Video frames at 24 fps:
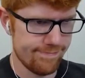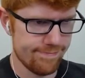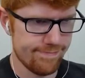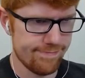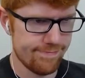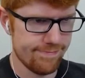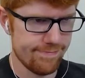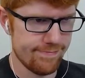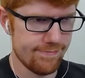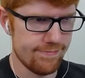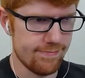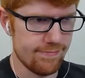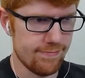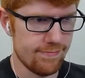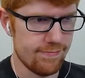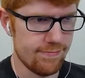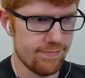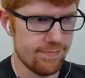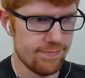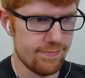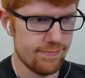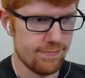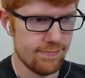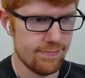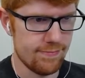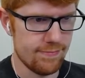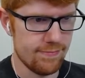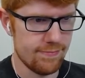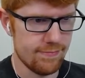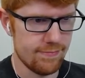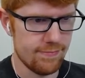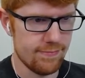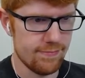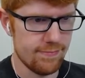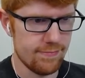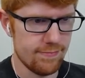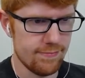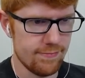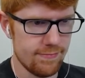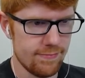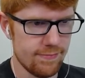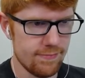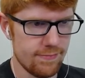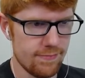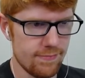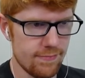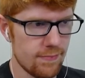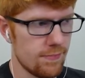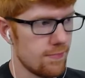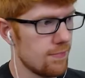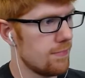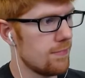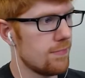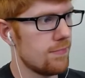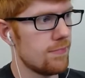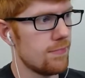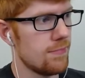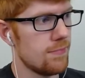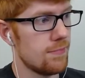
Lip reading: (no one is talking)